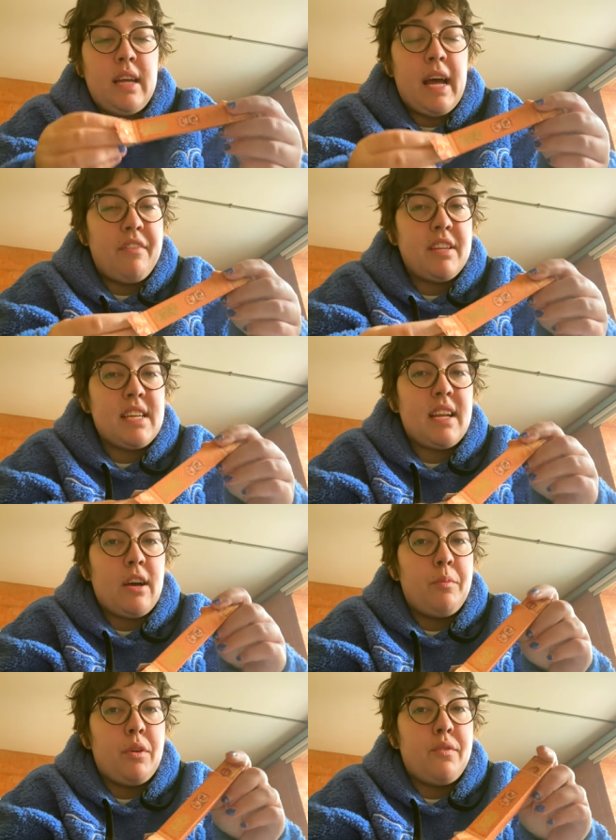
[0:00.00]
Having said
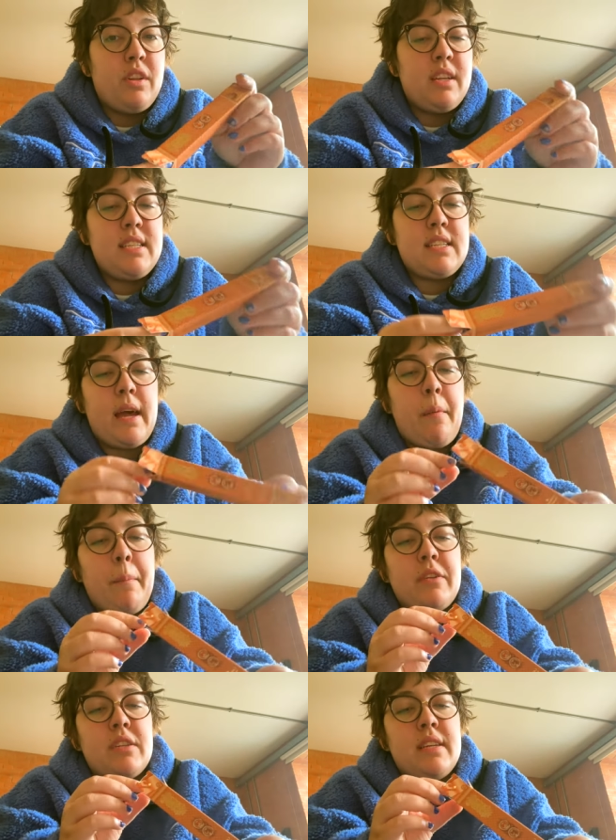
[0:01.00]
how beautiful it is, I am
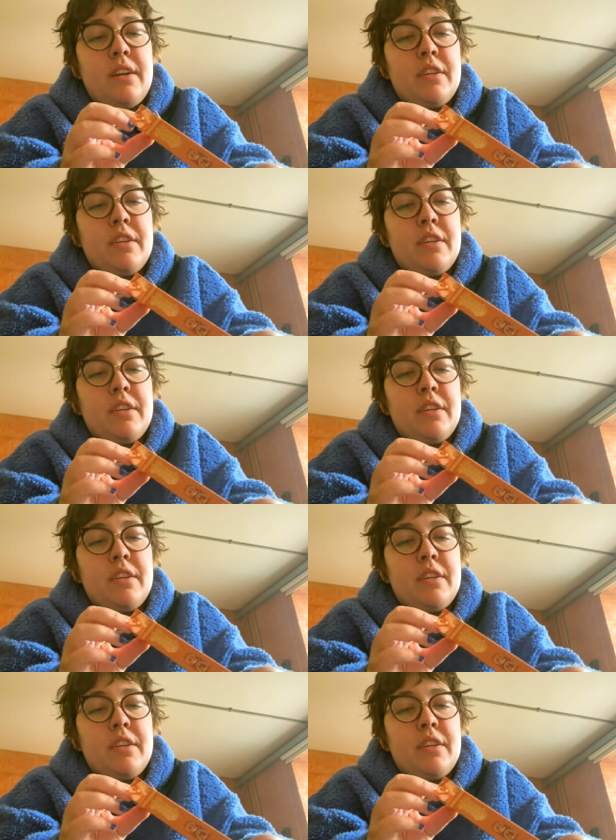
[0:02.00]
about to tear this